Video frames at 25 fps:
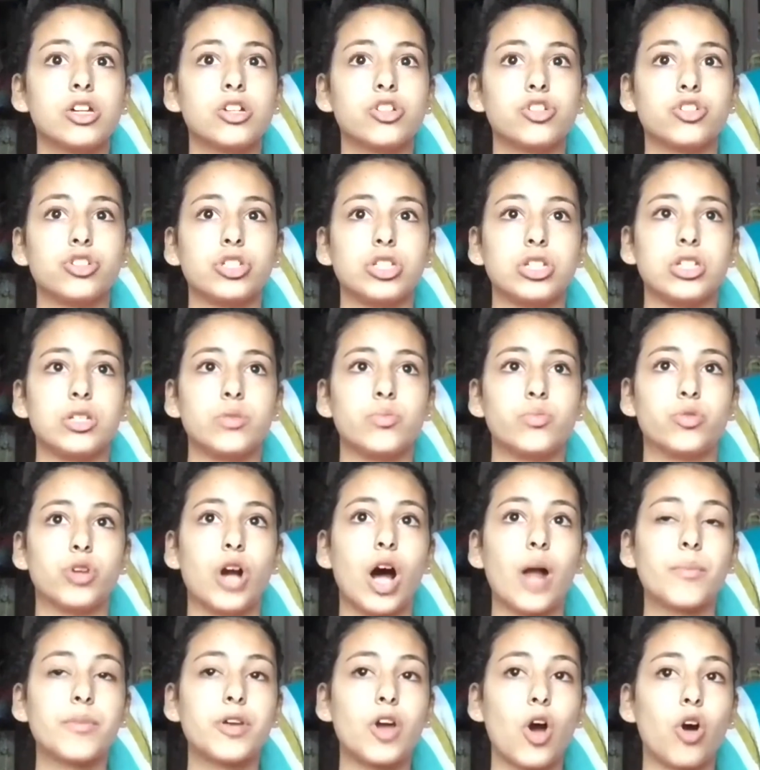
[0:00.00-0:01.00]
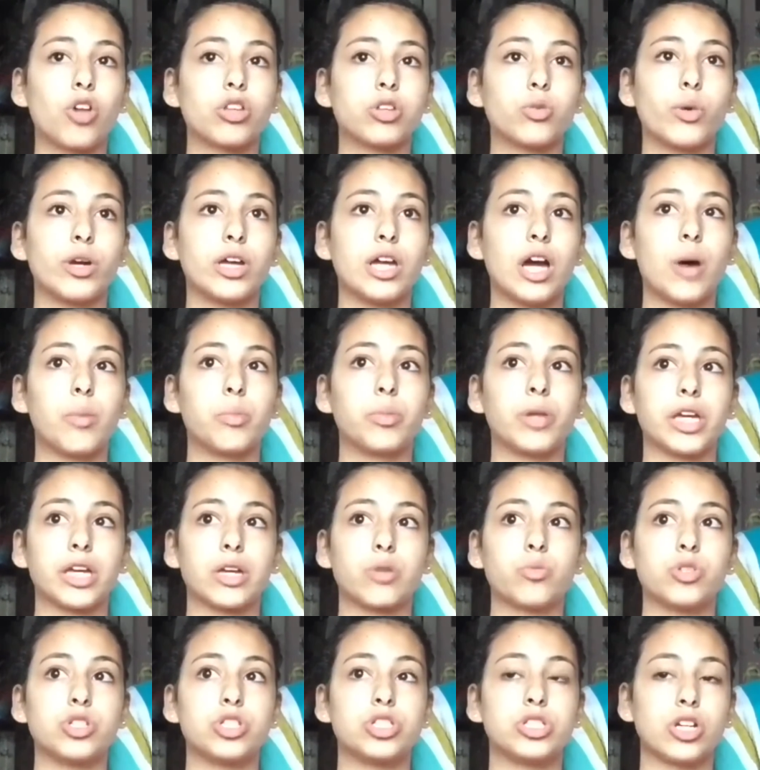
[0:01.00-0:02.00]
She brought me all the way up. Like,
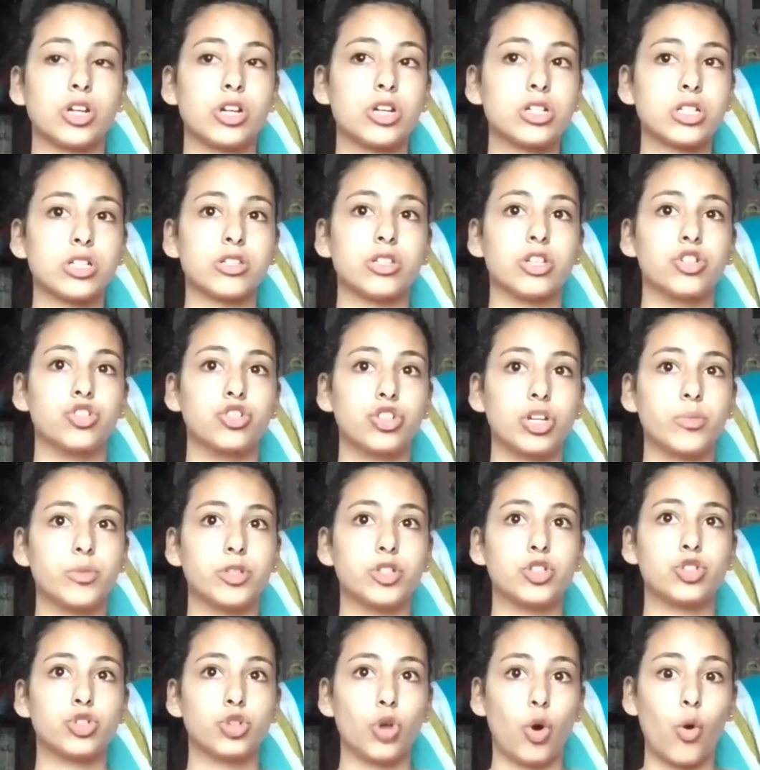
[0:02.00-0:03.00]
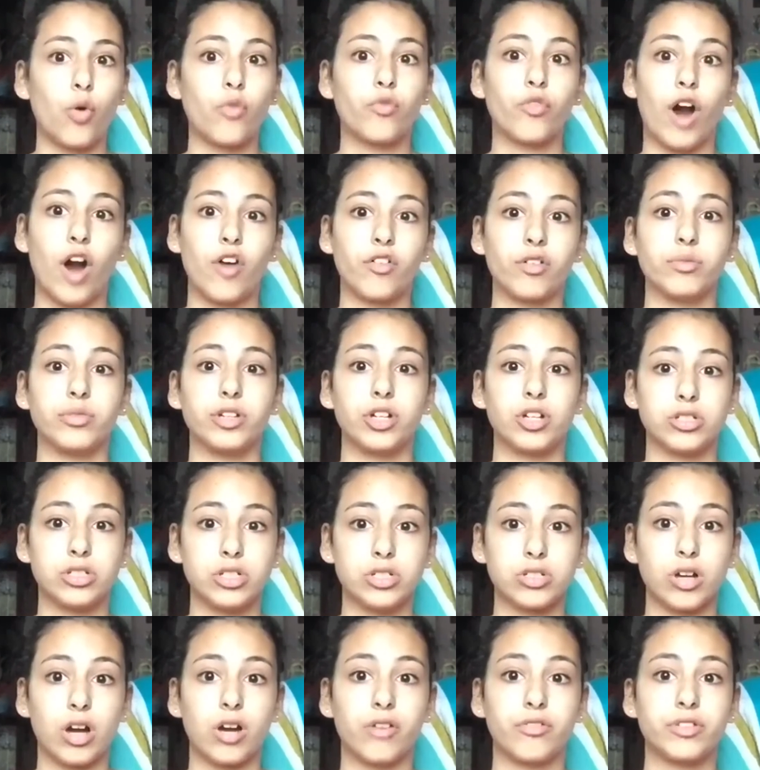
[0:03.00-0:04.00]
it was seriously, the gym is so far from the
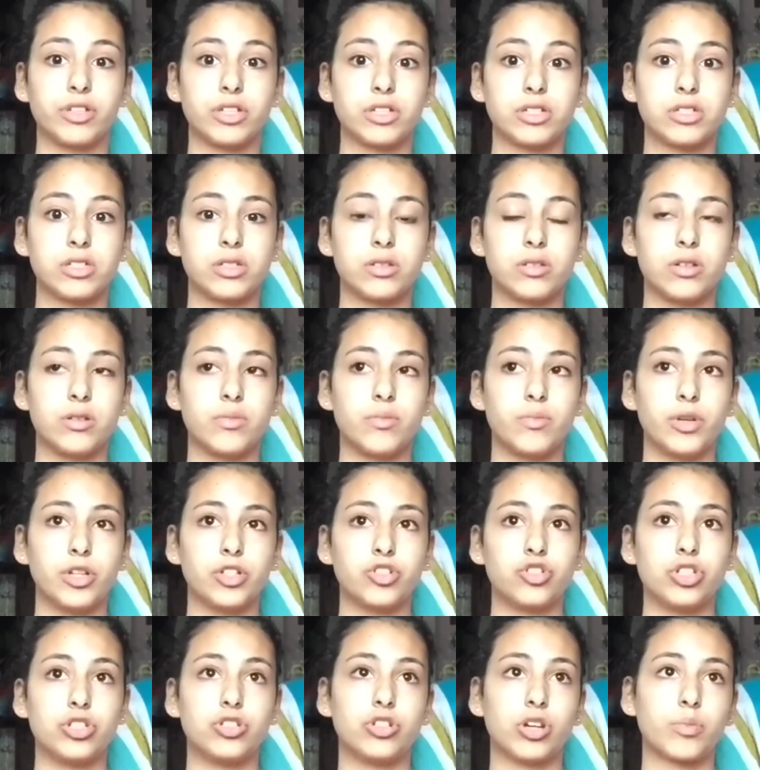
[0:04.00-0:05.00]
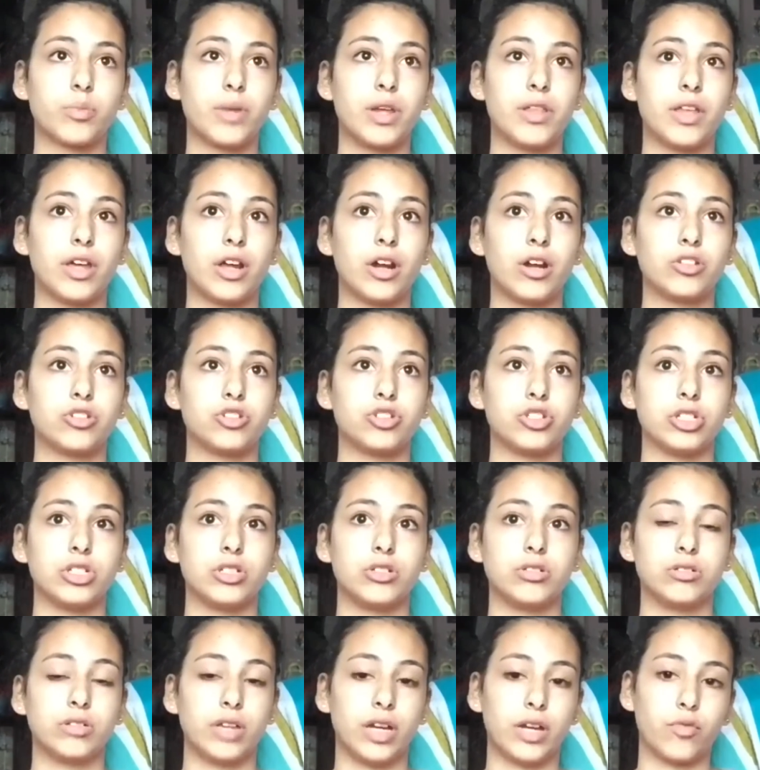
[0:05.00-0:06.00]
nurse's office, but she took me there and
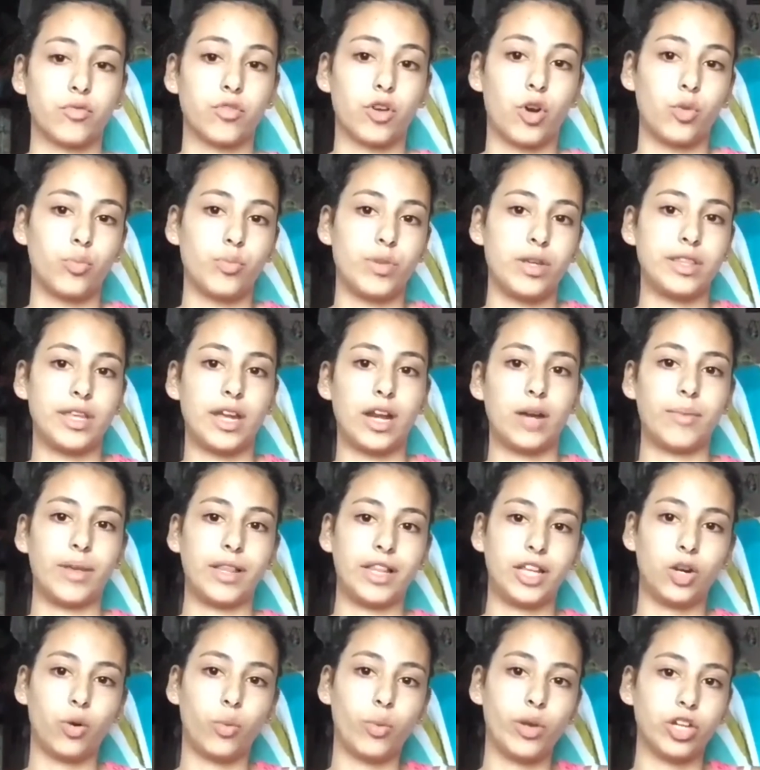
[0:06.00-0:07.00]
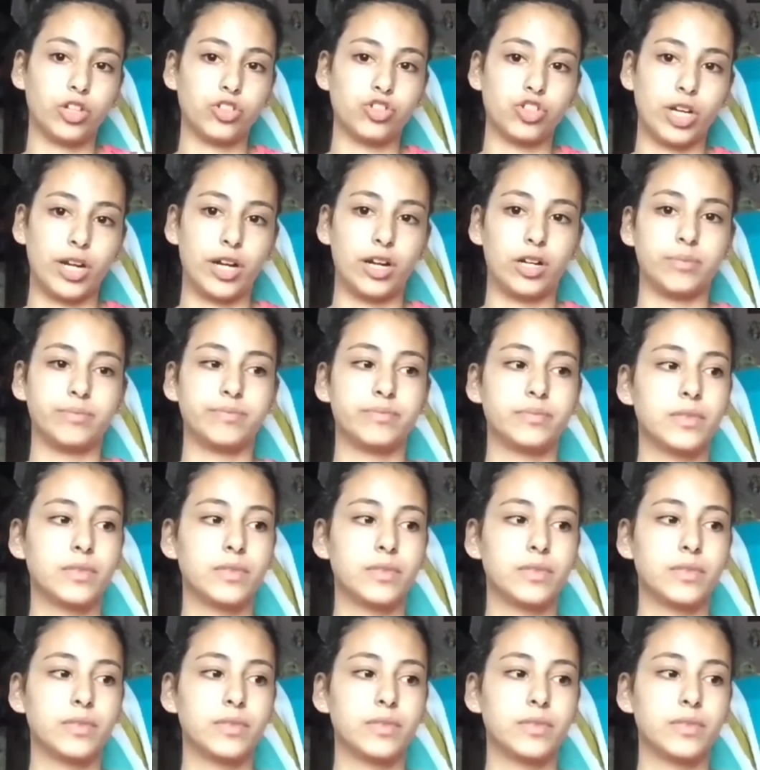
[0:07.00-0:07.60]
she like rode me there in my little wheelchair.